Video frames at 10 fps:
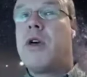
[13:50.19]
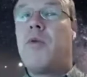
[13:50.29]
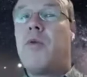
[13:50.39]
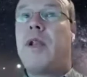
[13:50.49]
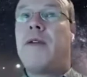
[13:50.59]

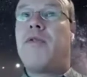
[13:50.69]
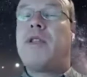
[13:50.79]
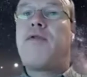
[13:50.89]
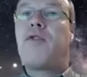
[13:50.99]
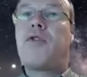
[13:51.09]
we will have a
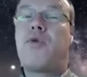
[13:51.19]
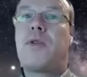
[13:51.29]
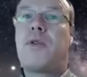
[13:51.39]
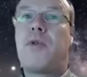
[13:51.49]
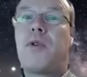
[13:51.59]
different
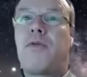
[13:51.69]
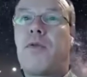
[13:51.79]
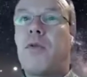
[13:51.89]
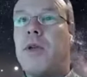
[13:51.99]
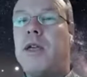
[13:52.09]
response
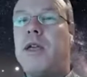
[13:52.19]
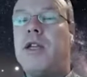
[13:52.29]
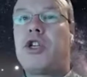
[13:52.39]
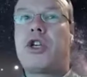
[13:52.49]
from each